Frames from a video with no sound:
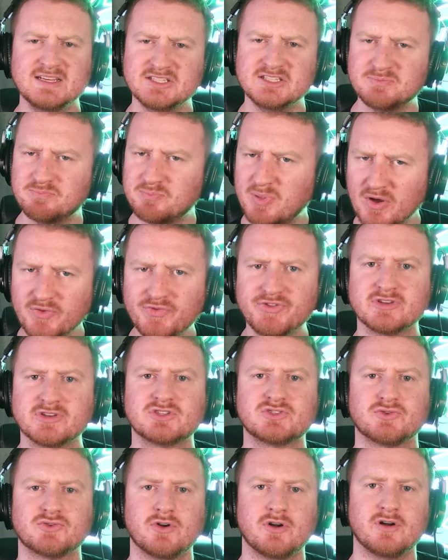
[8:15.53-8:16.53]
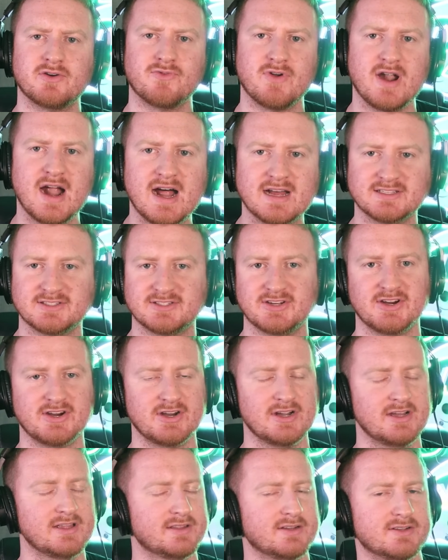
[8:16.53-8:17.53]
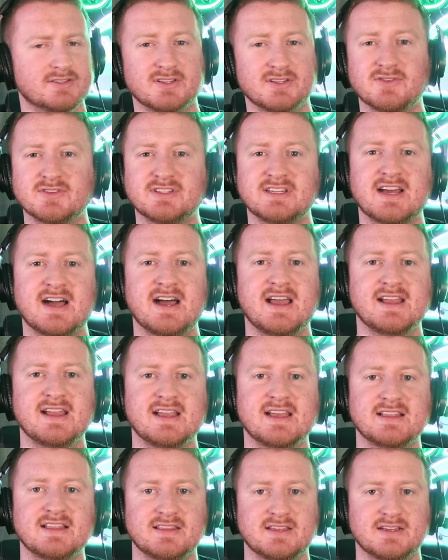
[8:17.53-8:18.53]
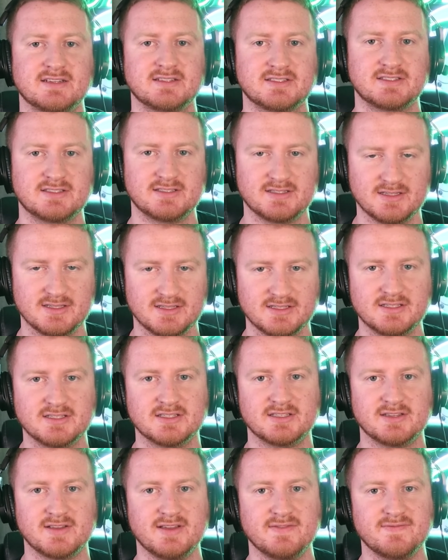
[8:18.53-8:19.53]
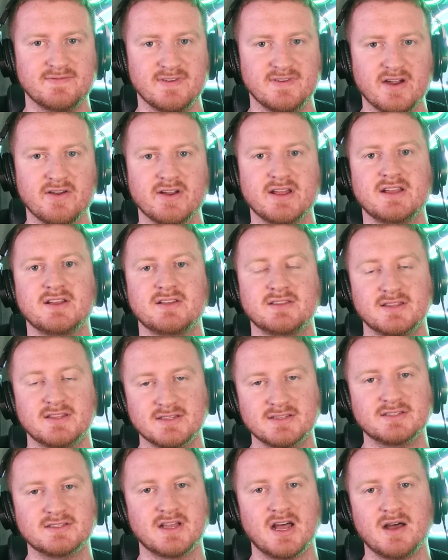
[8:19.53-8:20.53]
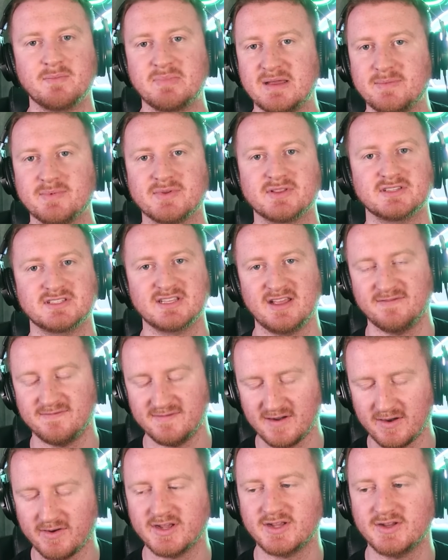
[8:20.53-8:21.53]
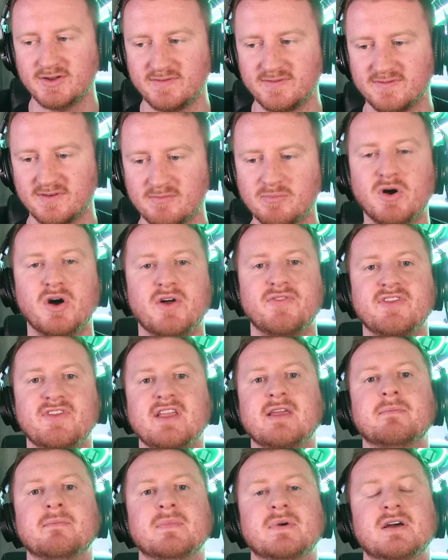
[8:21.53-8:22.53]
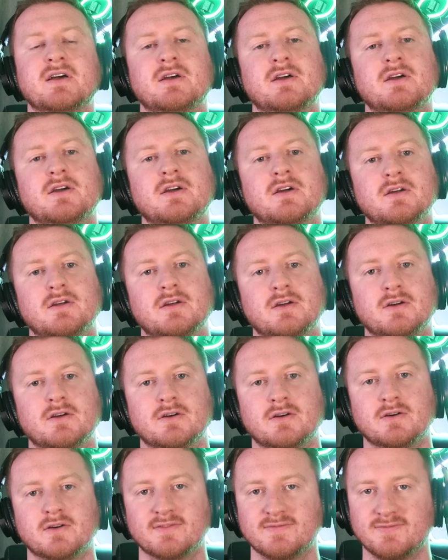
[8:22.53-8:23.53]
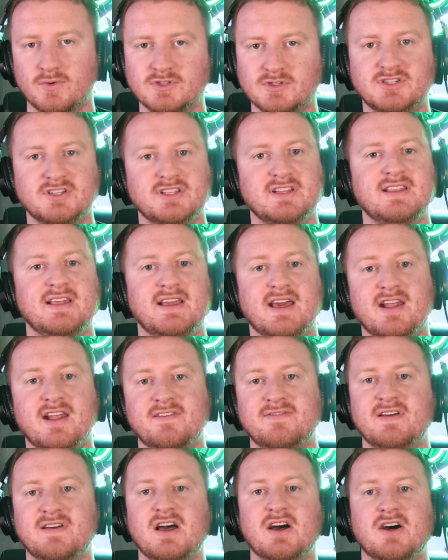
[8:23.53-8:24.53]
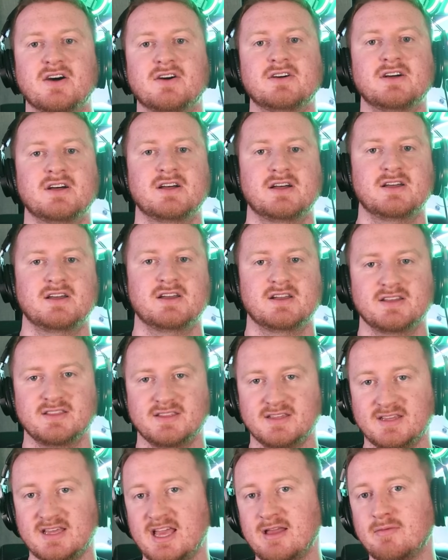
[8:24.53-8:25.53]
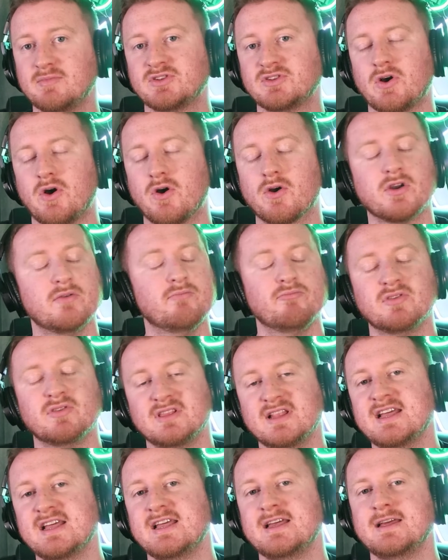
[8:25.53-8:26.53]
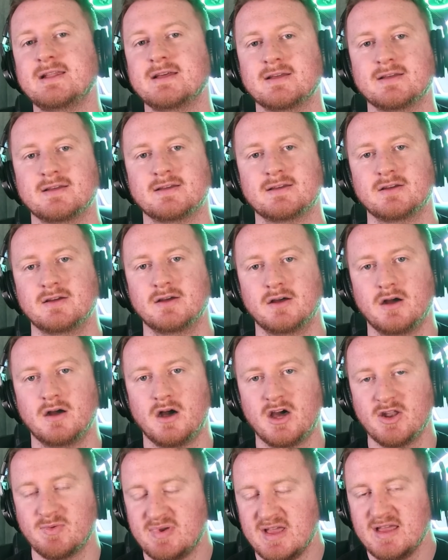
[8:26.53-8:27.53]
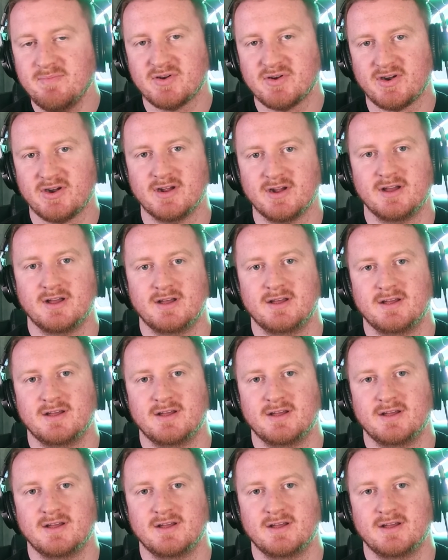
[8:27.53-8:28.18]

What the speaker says: He's built a strong roster. There's no denying it. This is a very good football team. Unfortunately, in the NFL, the games aren't played on paper.